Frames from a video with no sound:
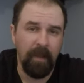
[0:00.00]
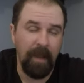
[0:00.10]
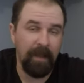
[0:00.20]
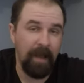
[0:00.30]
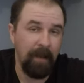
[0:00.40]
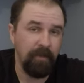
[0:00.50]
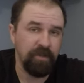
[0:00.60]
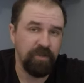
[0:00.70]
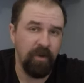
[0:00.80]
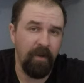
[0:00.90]
And I'm
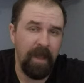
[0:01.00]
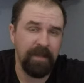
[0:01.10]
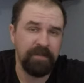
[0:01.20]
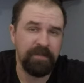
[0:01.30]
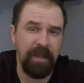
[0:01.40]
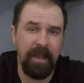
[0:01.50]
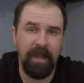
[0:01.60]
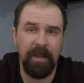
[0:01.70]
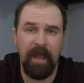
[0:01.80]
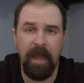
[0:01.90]
not sure it's
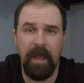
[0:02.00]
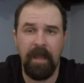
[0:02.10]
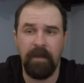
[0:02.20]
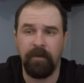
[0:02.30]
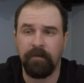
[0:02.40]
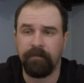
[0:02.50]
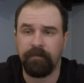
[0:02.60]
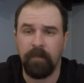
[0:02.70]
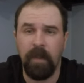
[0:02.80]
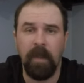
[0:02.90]
in a
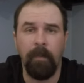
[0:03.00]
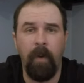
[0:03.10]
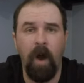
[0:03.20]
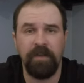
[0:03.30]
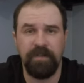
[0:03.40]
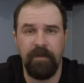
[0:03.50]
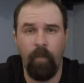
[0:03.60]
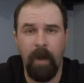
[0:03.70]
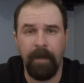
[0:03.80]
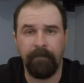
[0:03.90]
positive
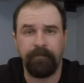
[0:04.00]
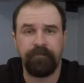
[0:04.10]
way.